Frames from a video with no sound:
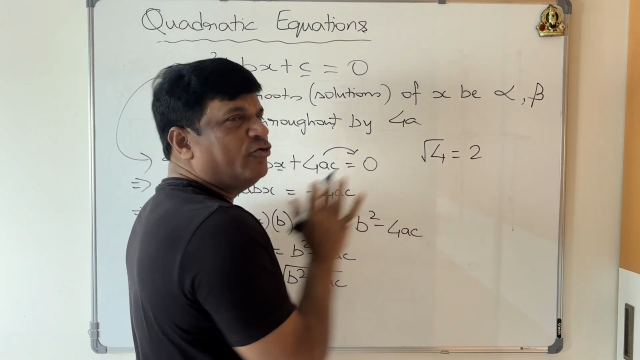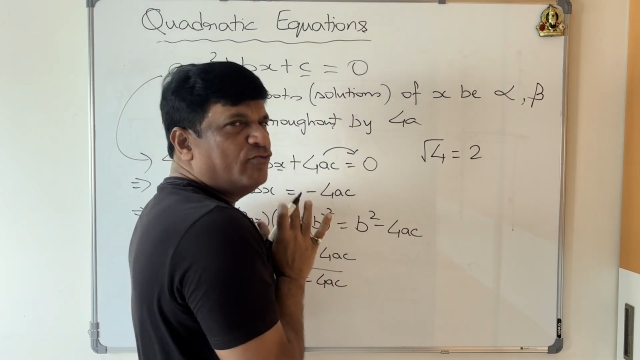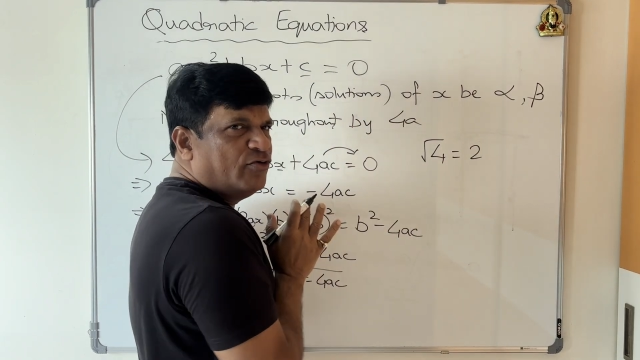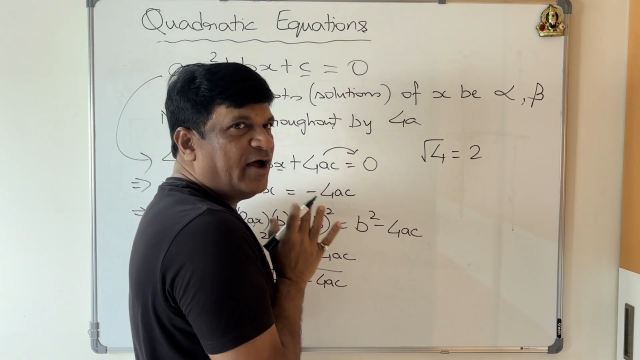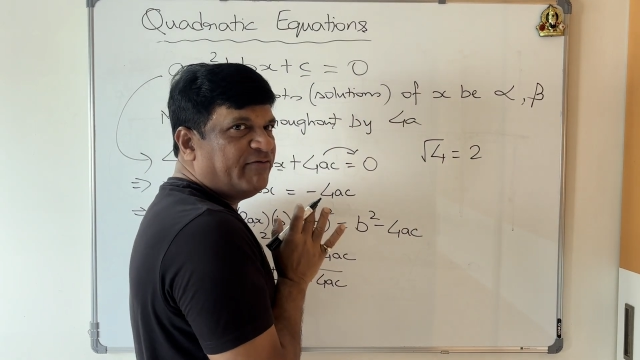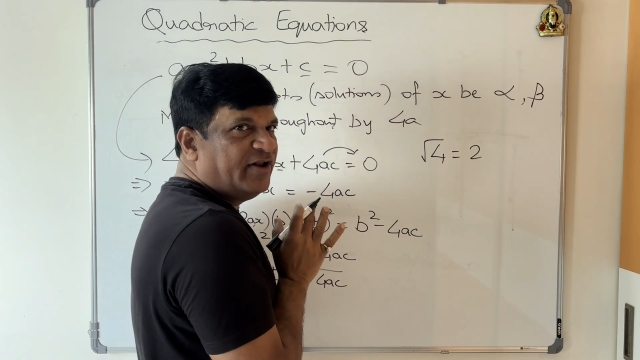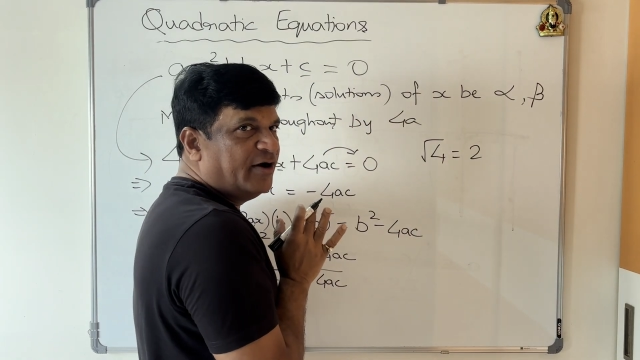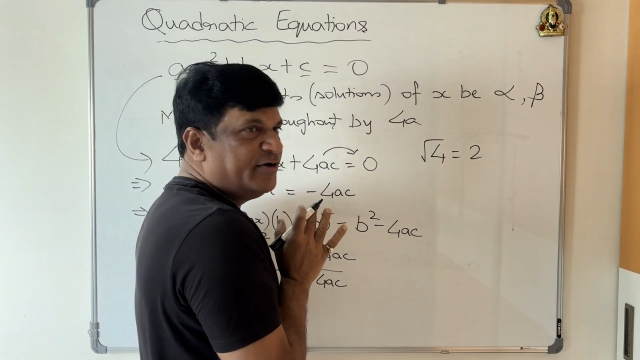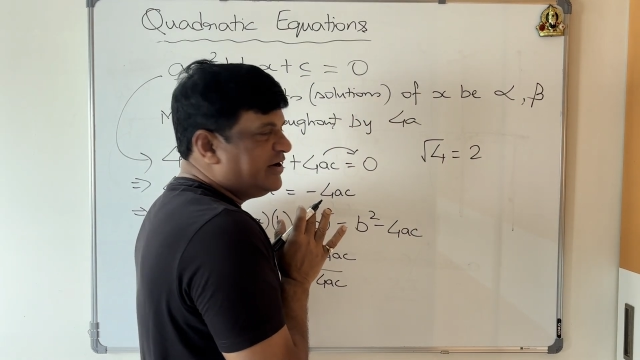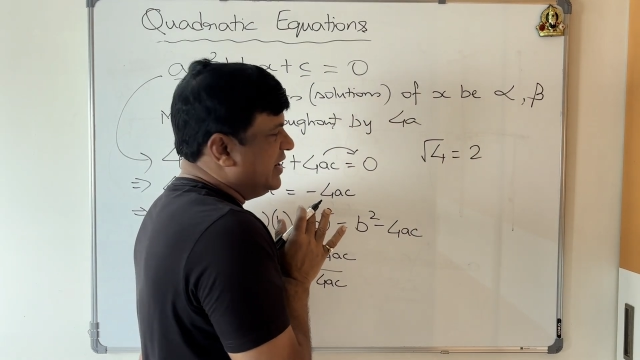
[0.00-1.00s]
you would have
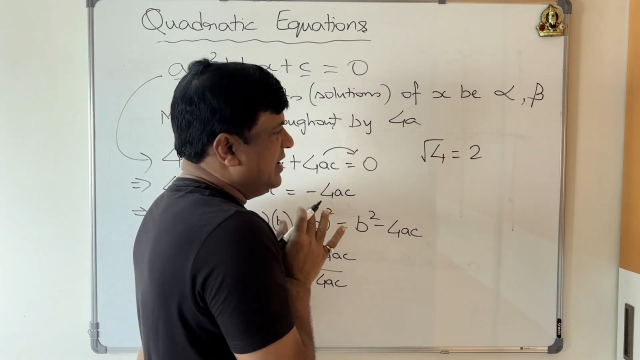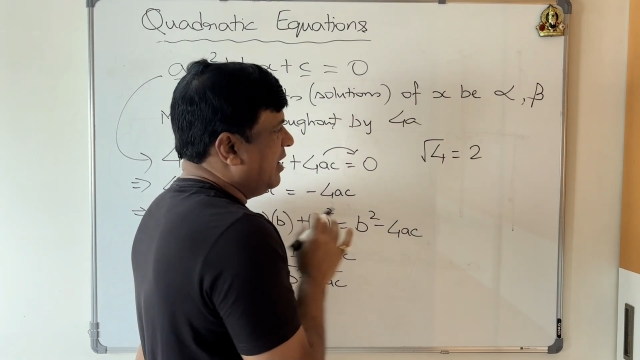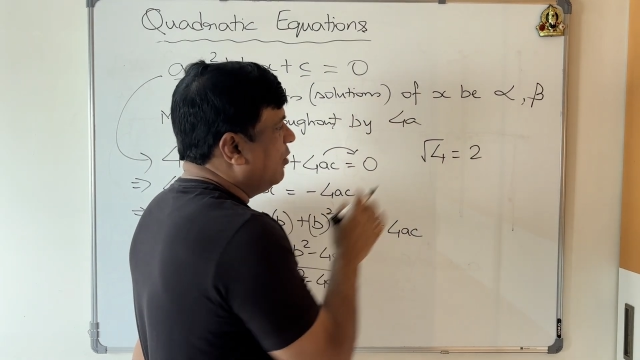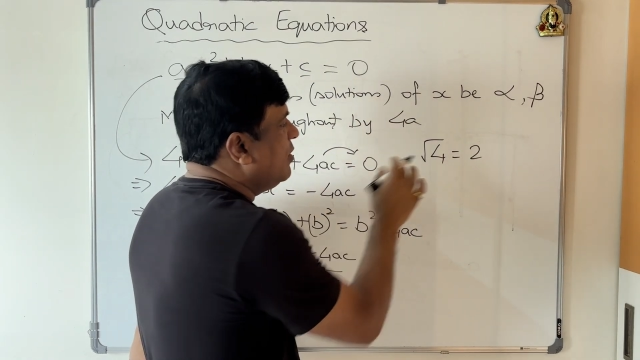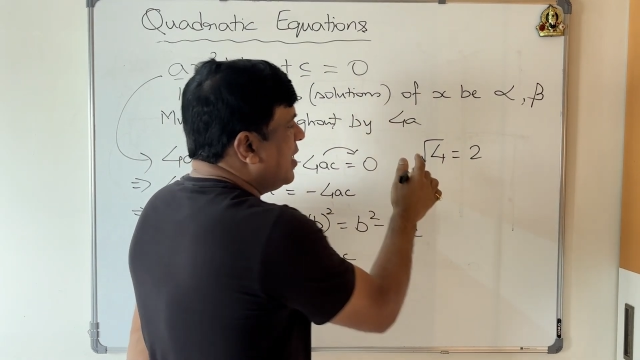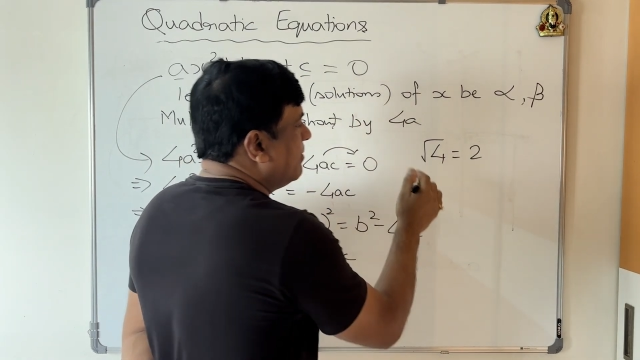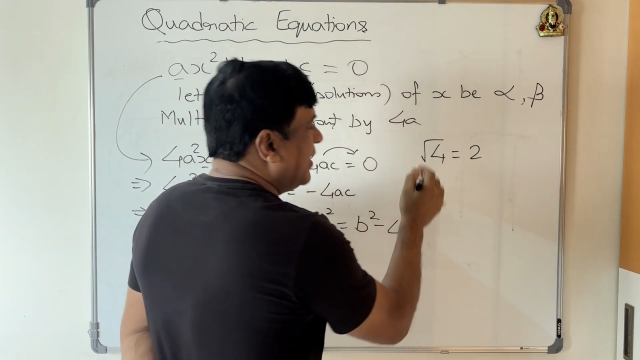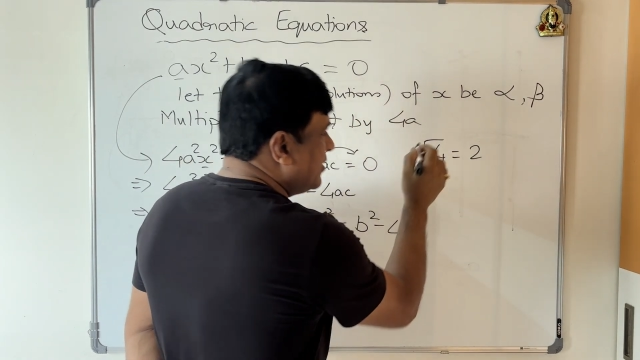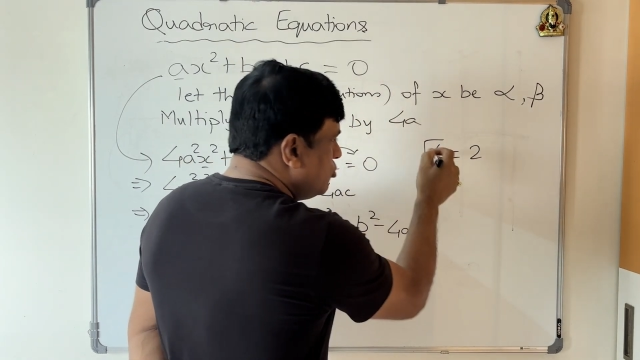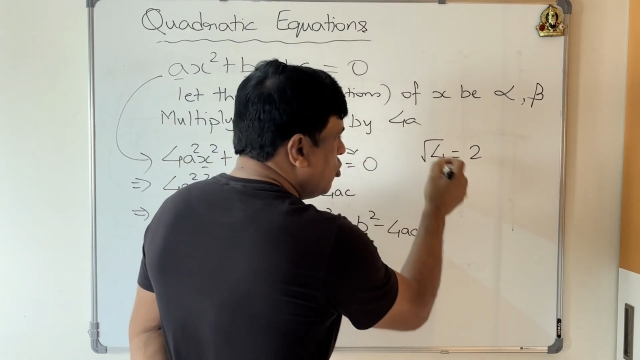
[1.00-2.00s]
learned till now.
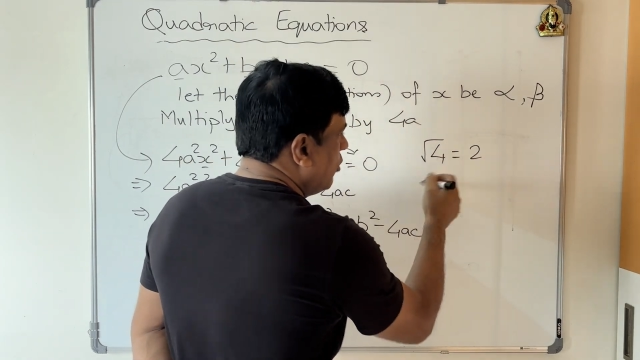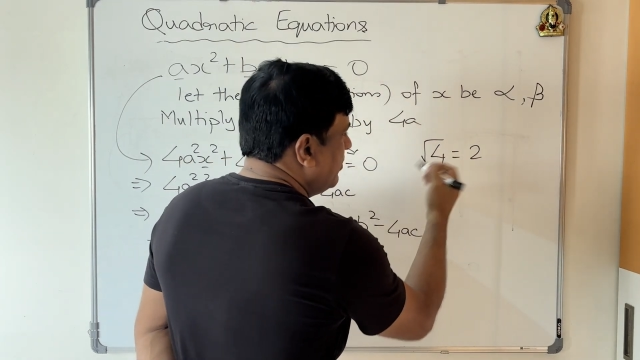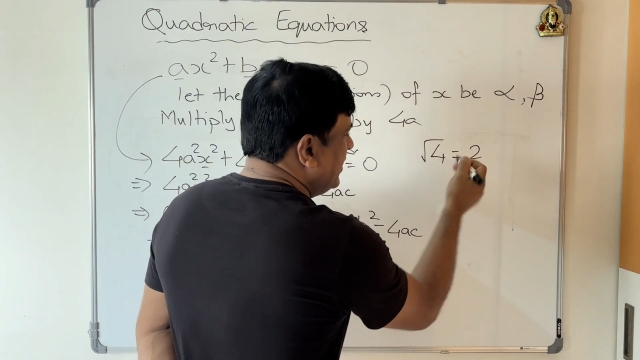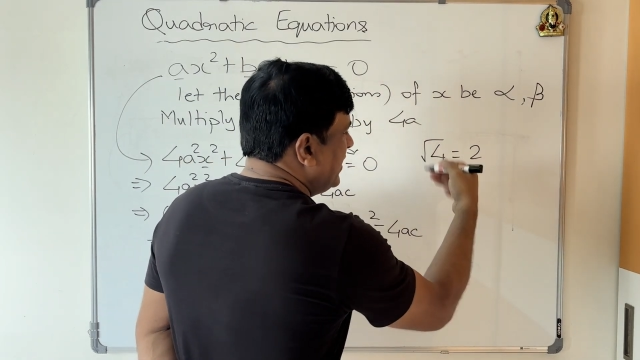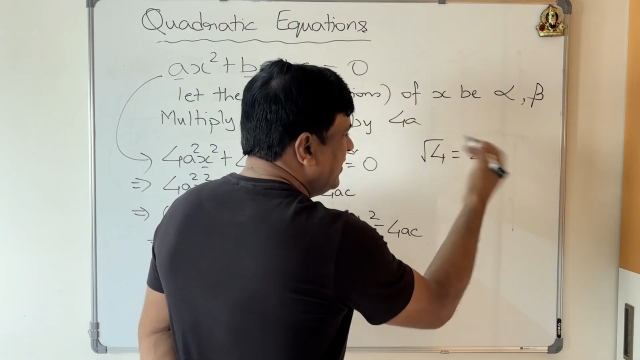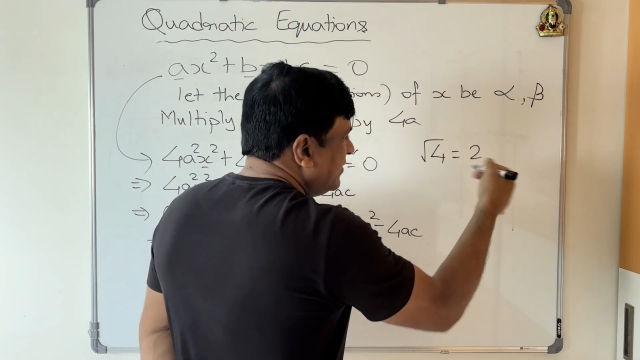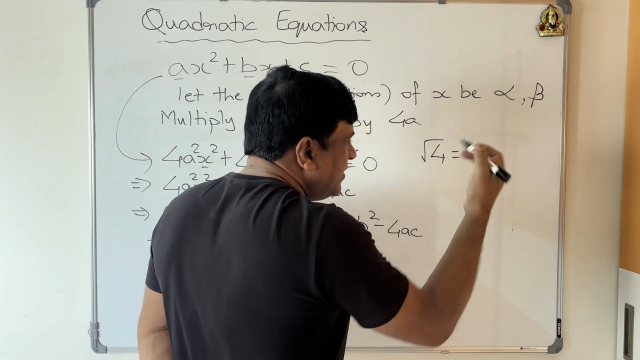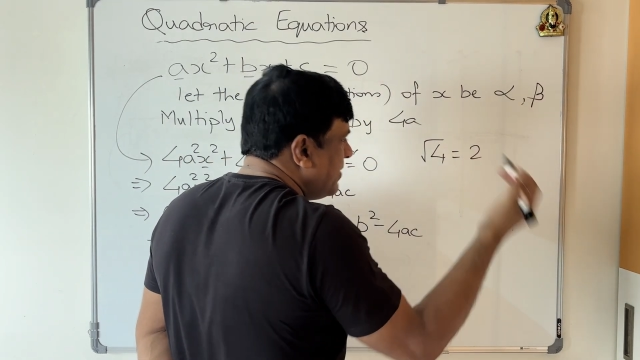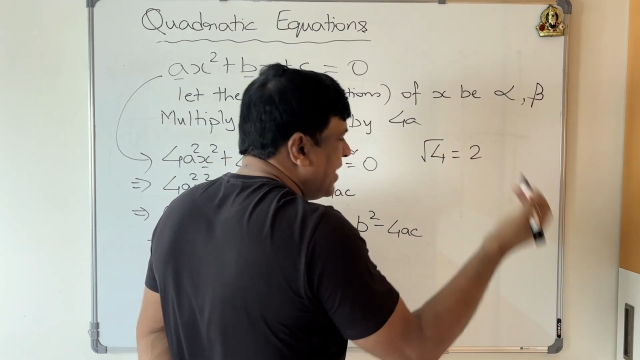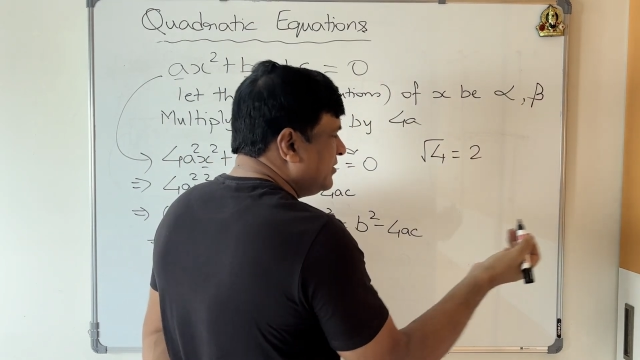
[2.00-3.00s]
But normally in the
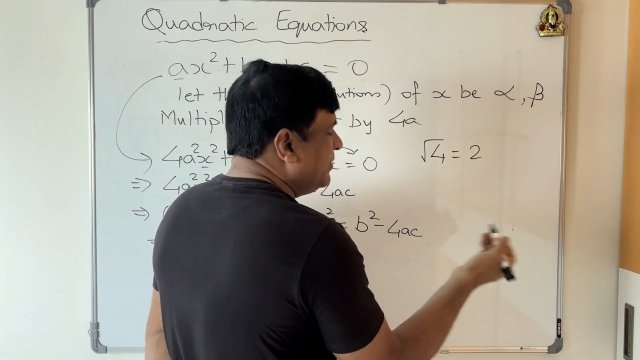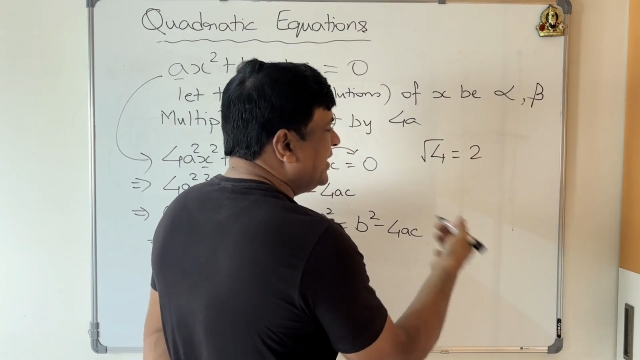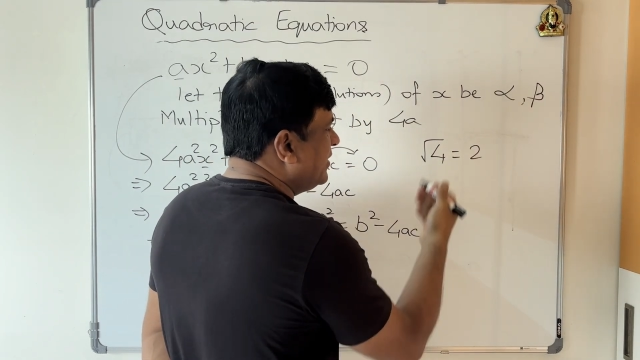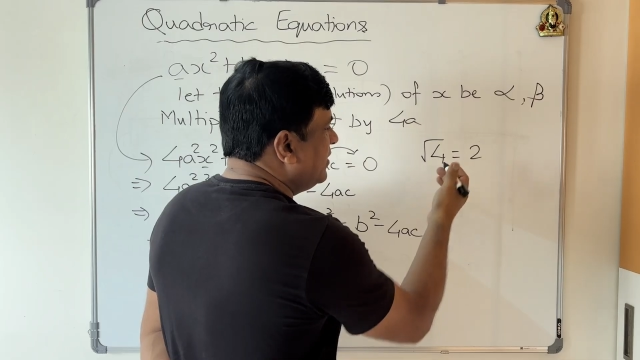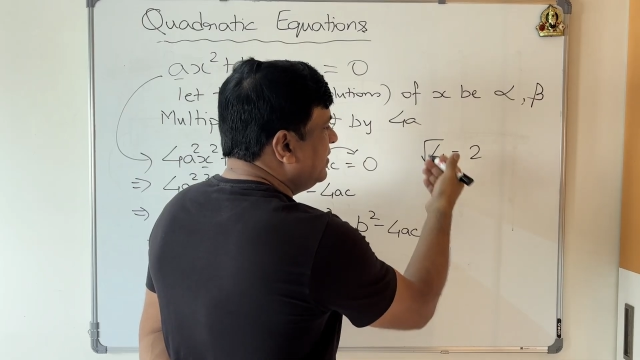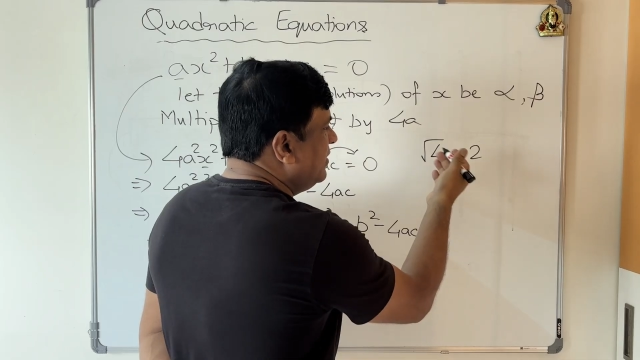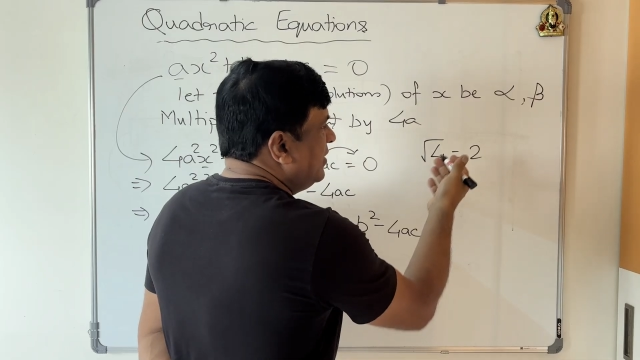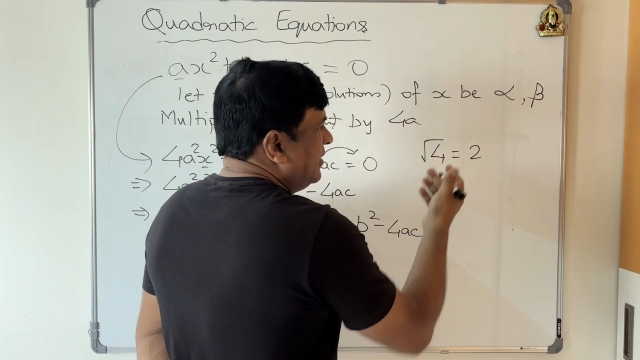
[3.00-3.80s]
mathematical